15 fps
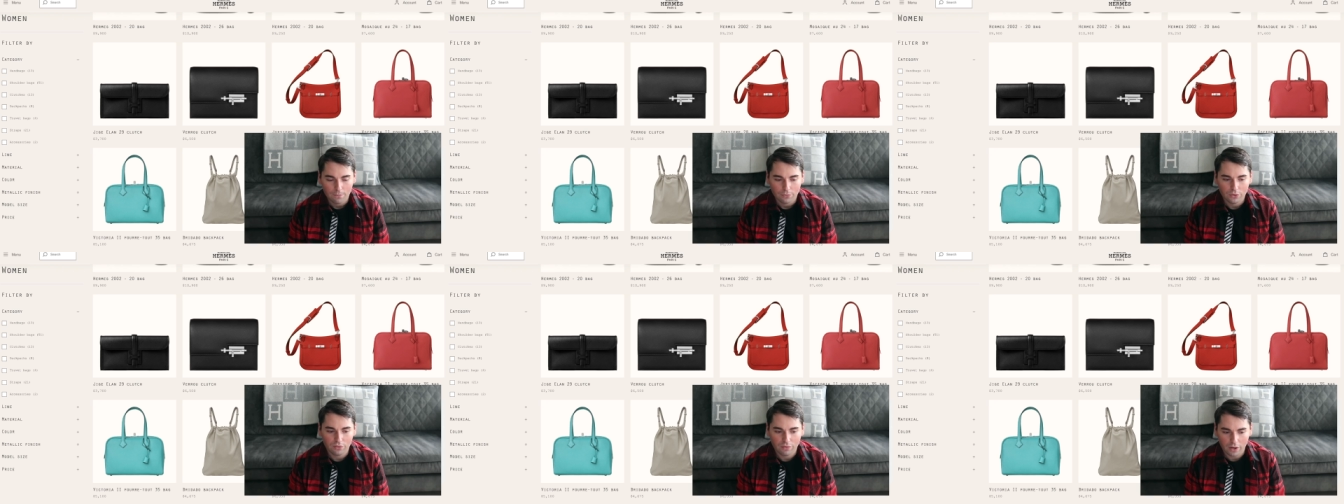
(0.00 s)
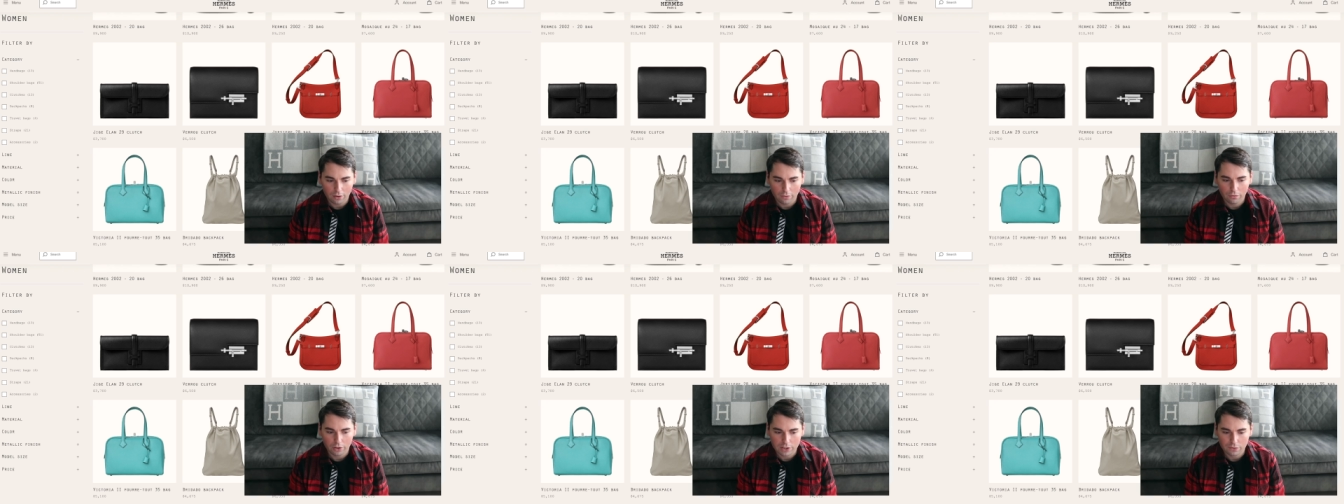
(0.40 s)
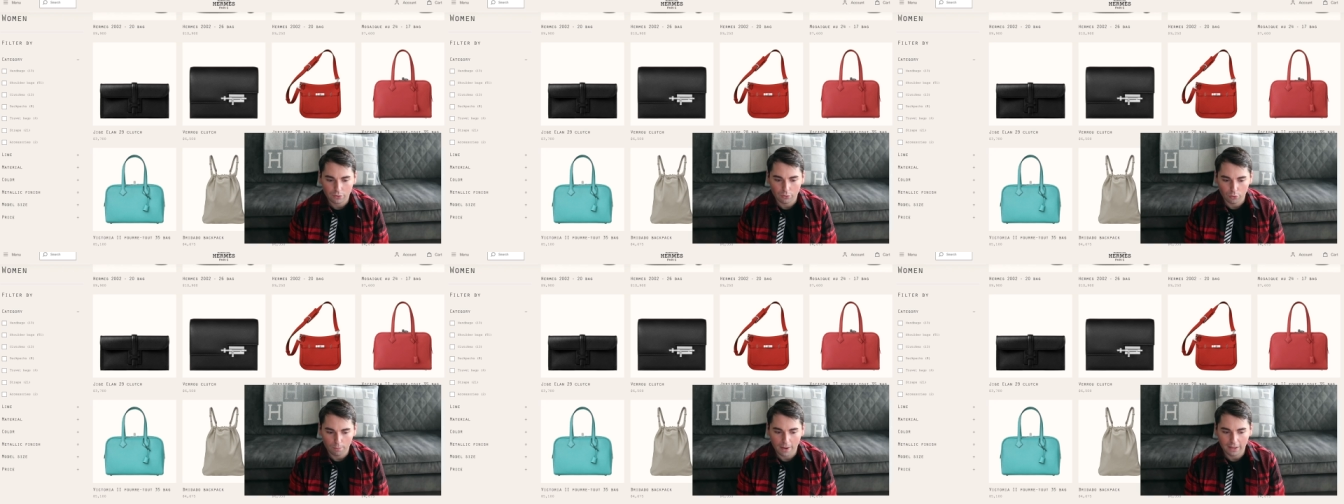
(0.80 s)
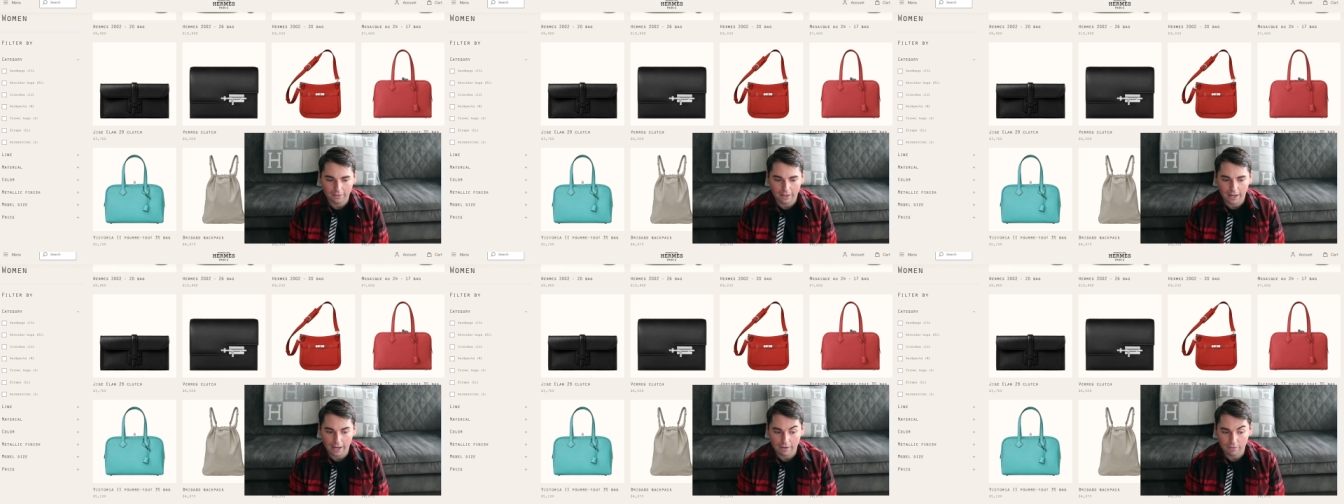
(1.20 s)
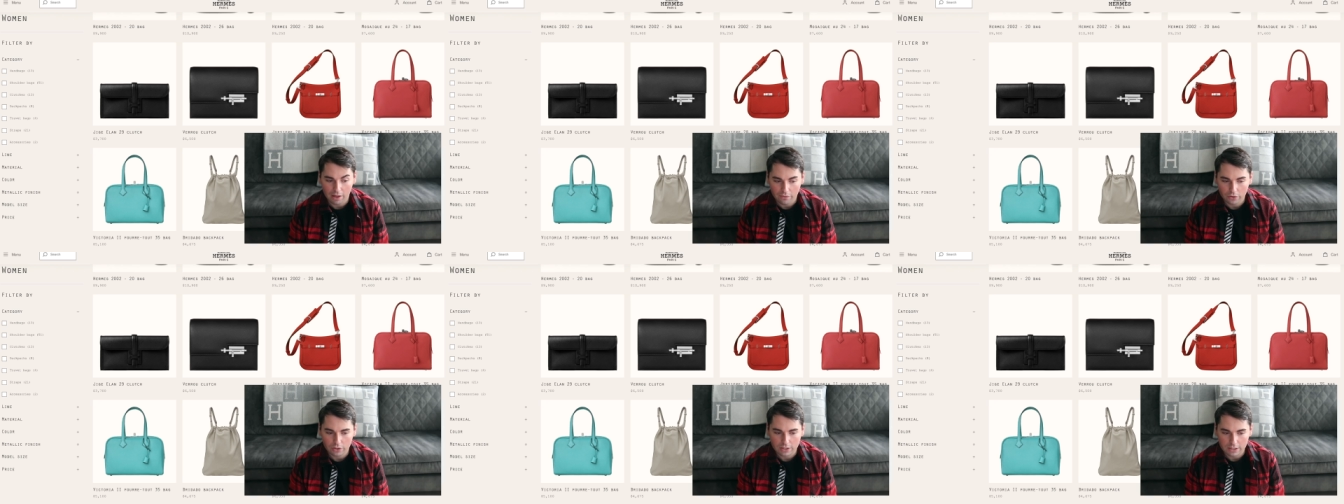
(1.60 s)
The very first Verrou bag that I have
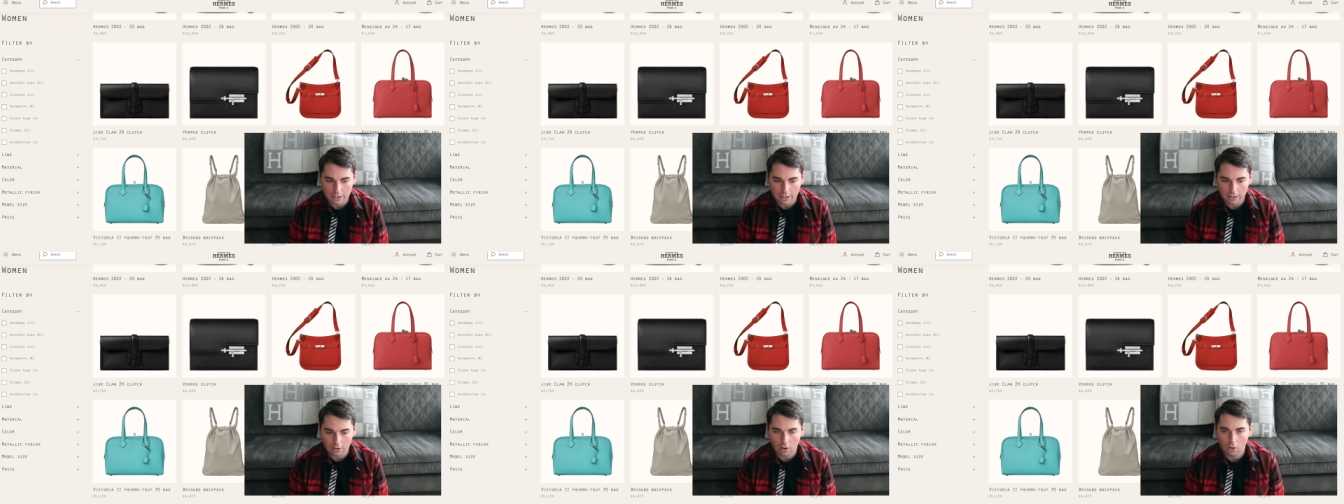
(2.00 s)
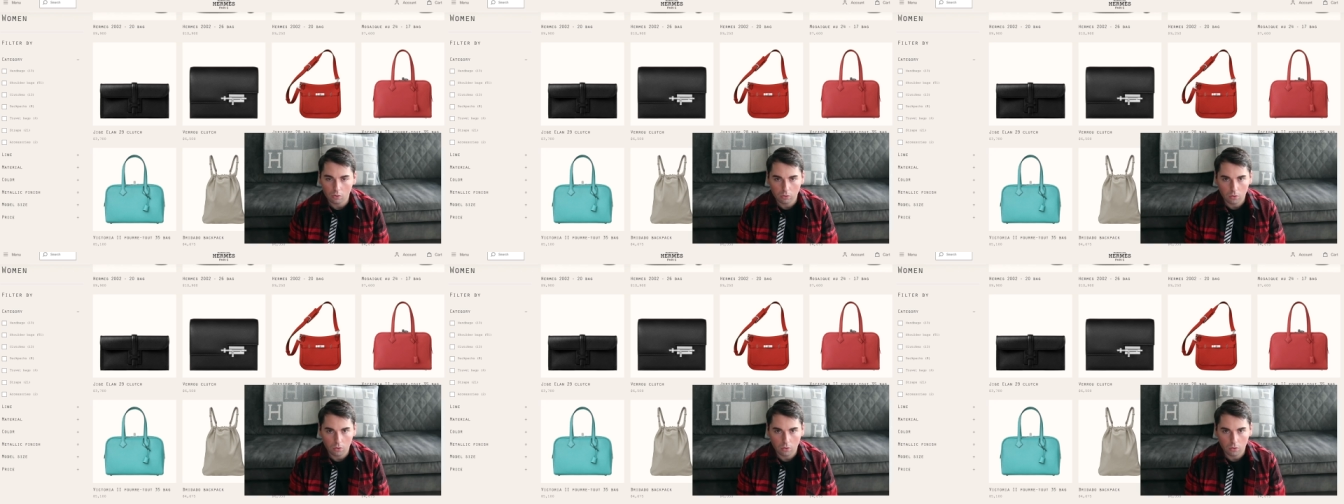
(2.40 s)
ever seen a